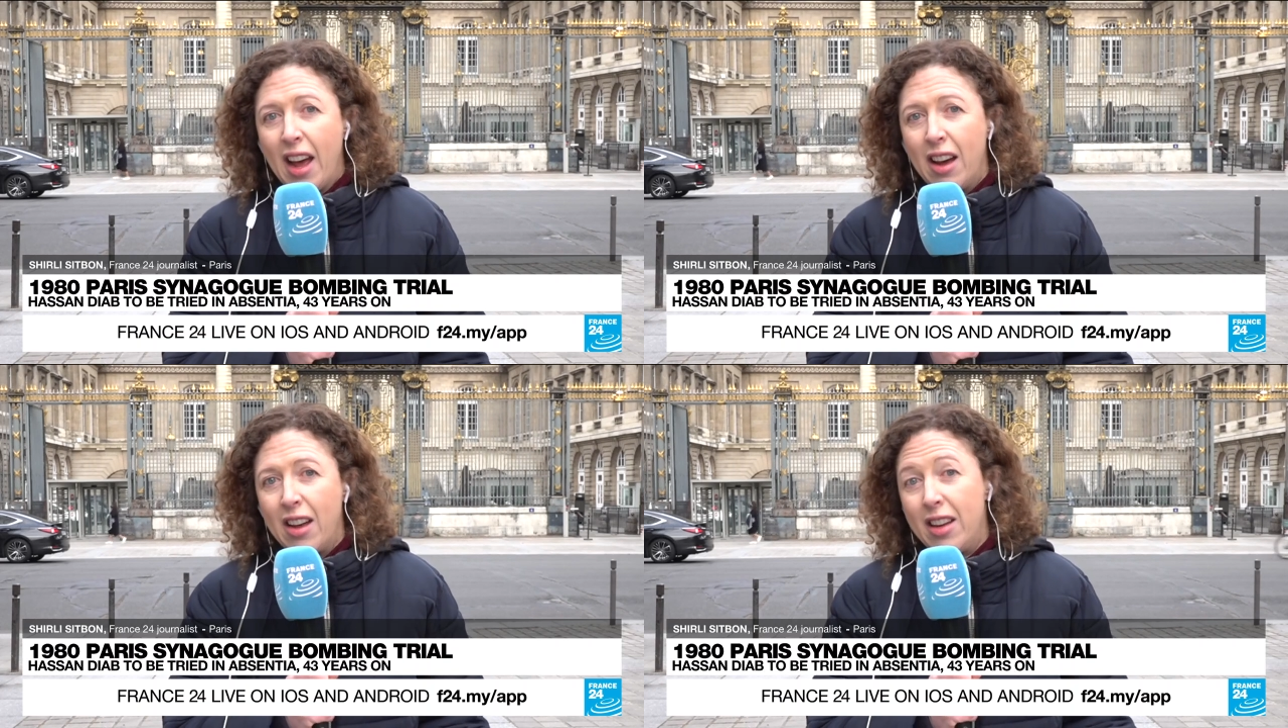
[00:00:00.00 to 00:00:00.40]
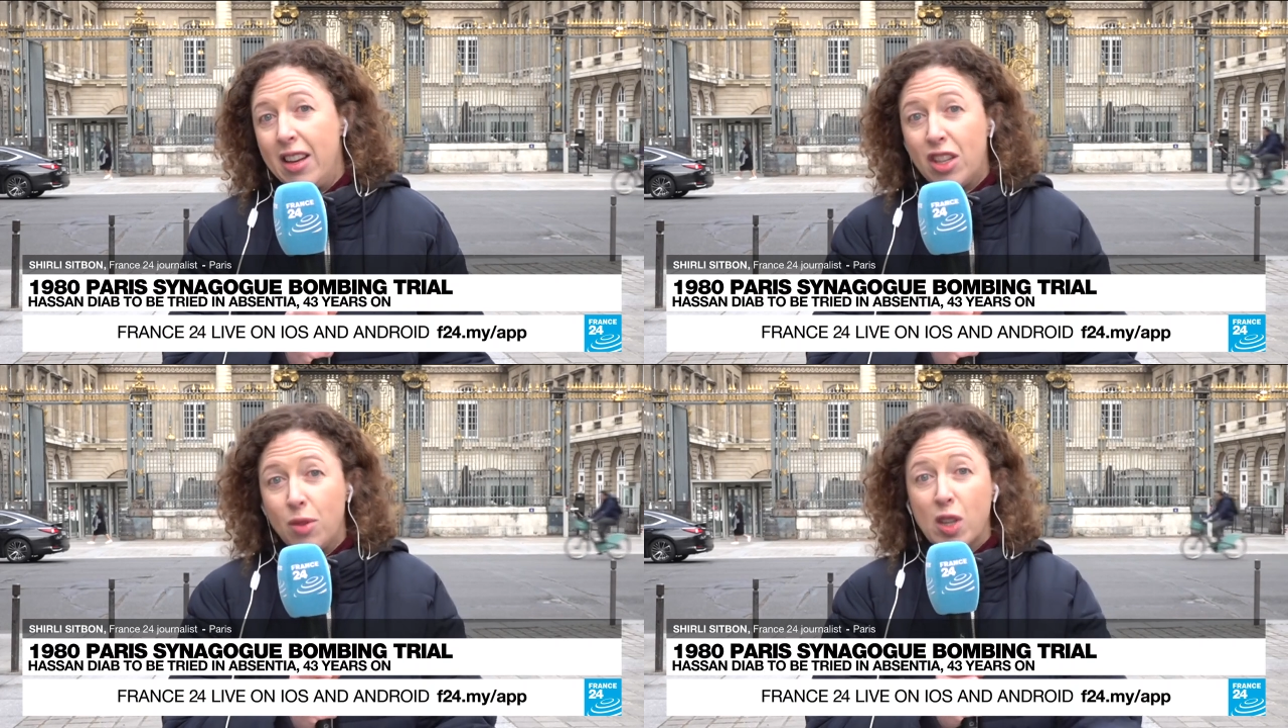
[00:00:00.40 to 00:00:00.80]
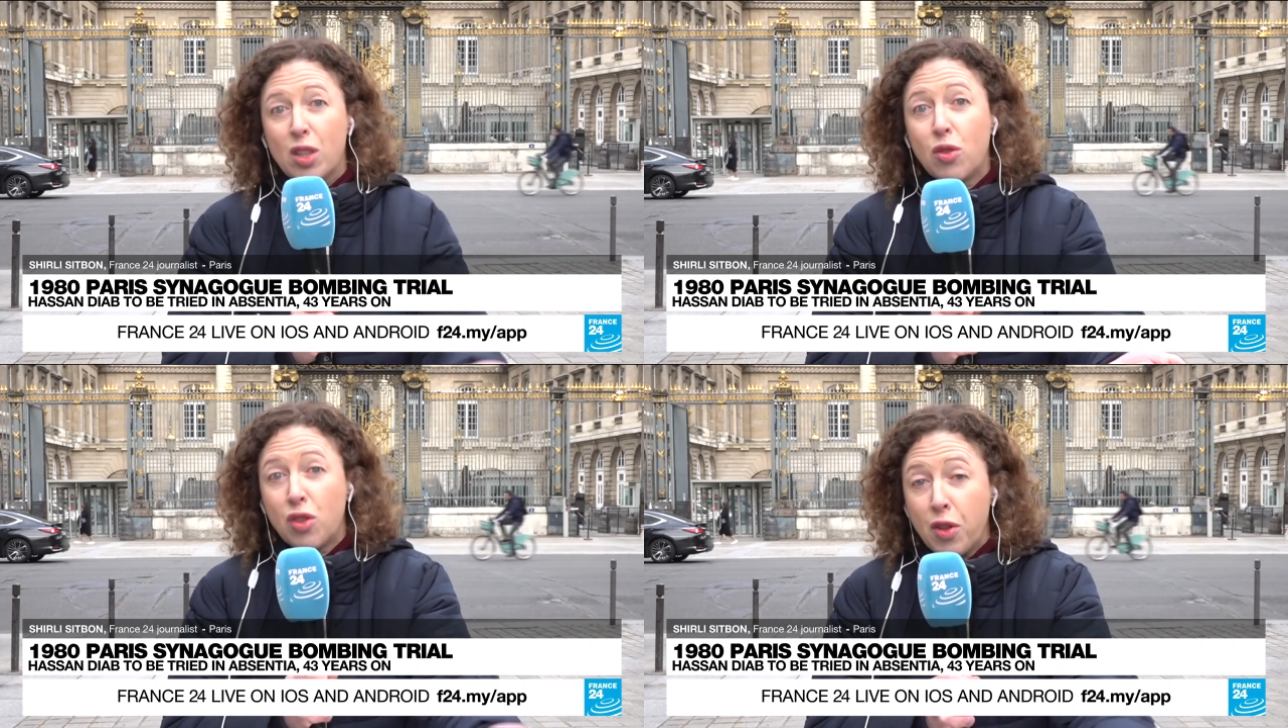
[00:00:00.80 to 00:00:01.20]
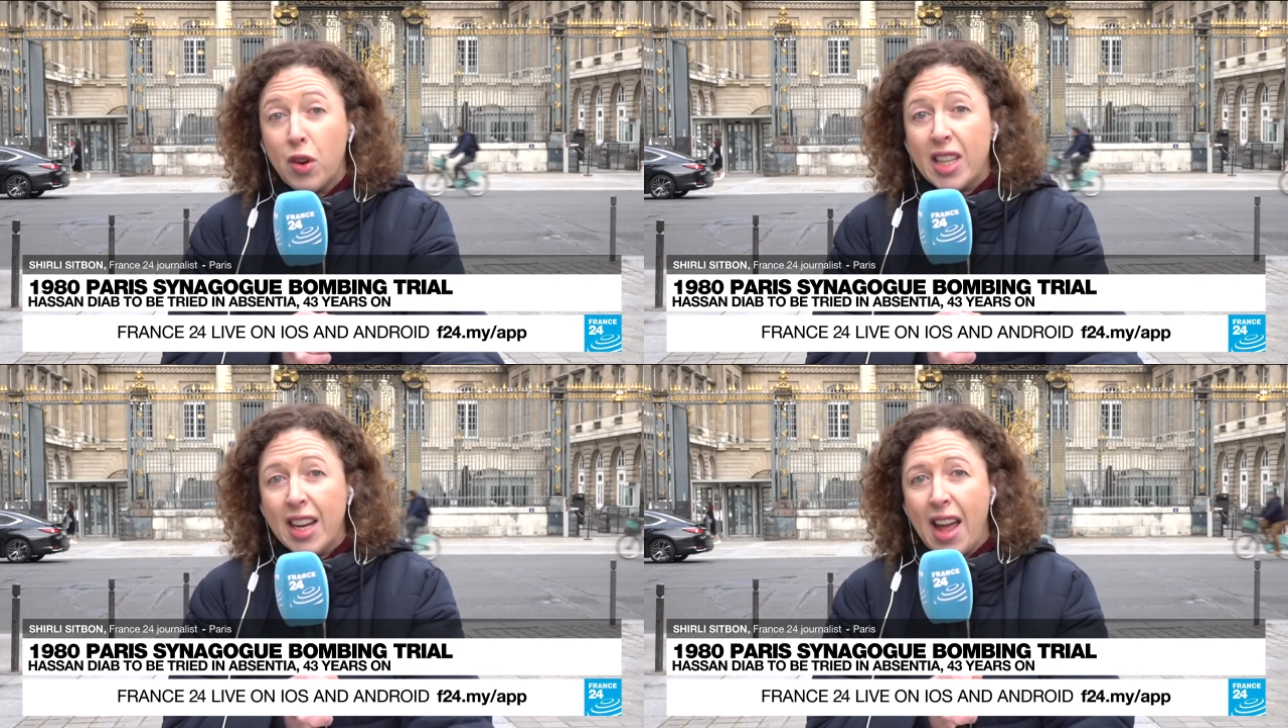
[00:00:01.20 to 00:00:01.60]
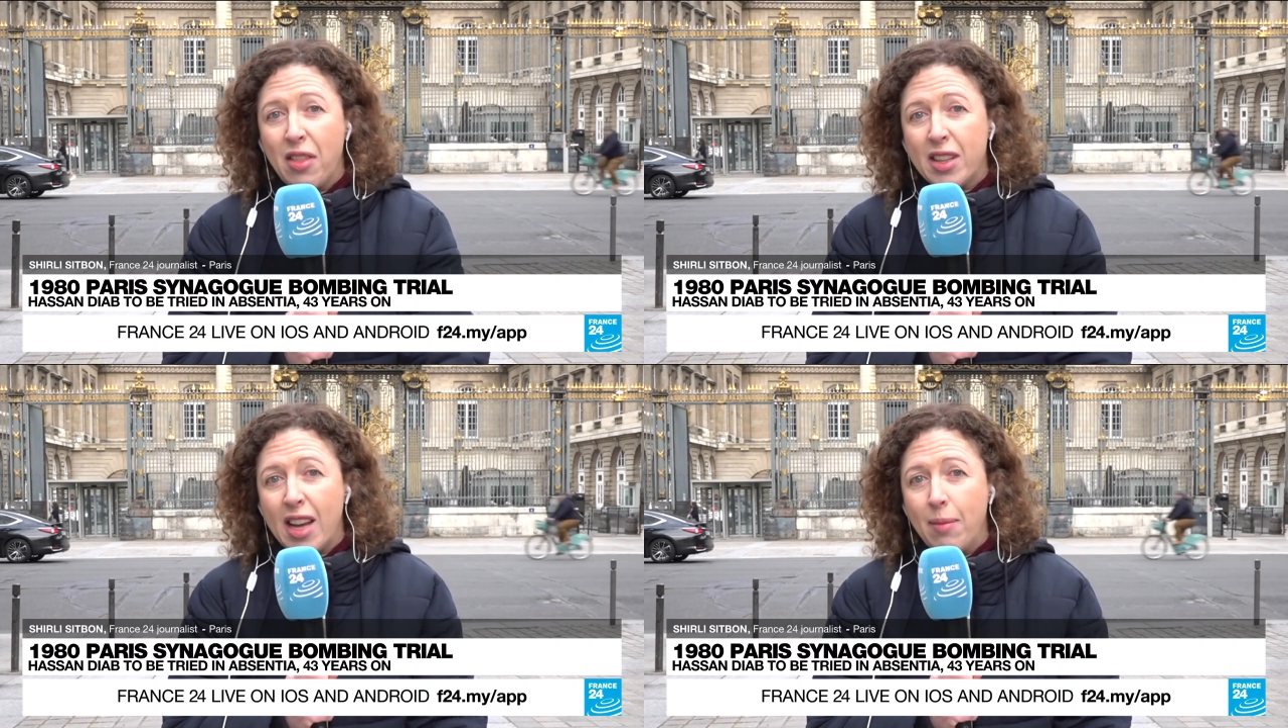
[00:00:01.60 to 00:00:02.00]
Uh, she was thirteen at
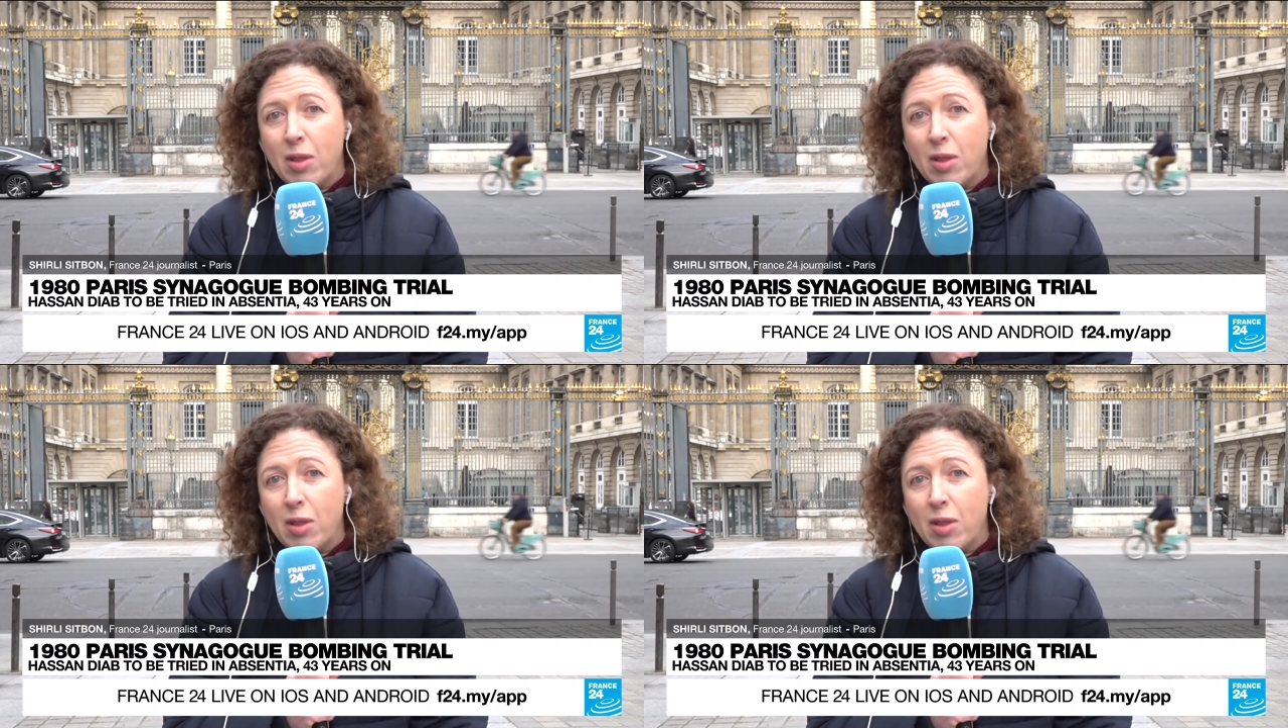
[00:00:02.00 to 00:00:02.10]
the time,